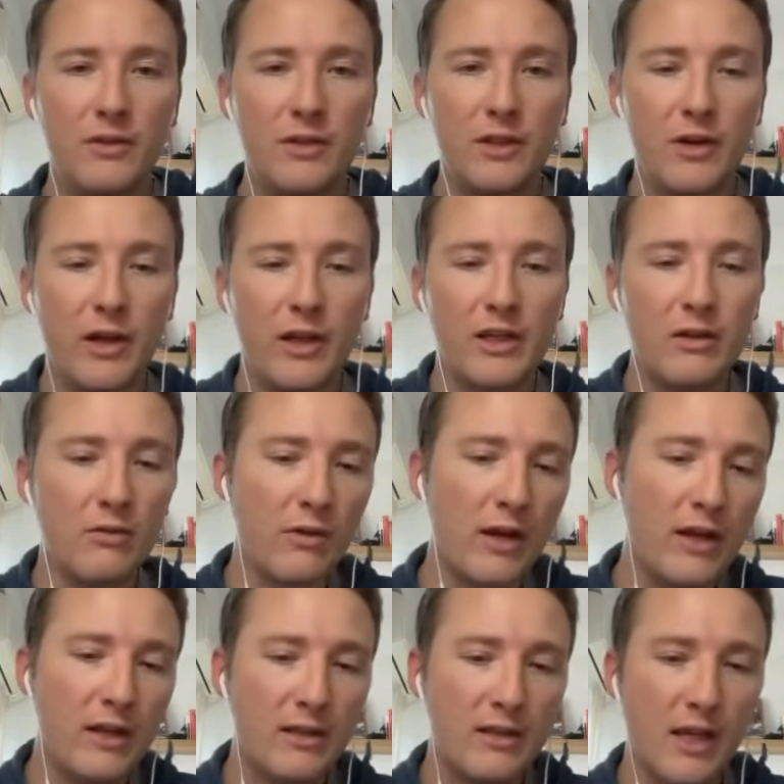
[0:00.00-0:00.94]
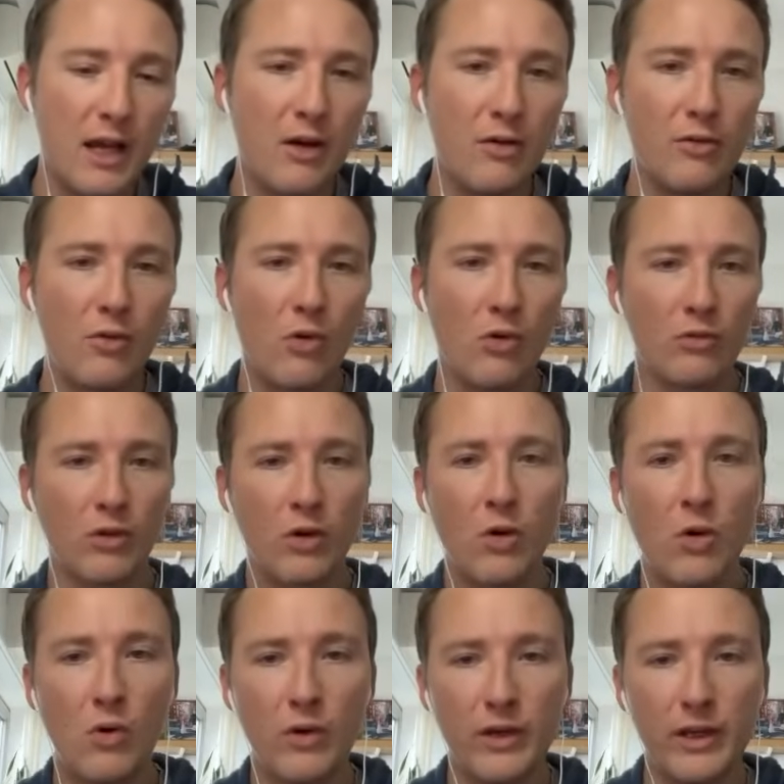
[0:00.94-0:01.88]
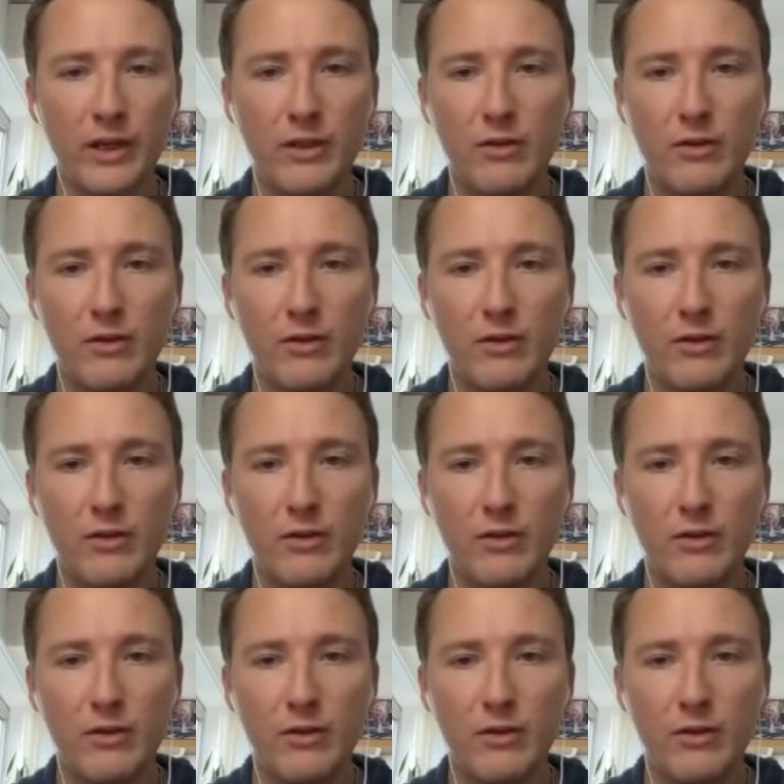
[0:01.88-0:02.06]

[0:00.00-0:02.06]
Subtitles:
I could write it down or record it.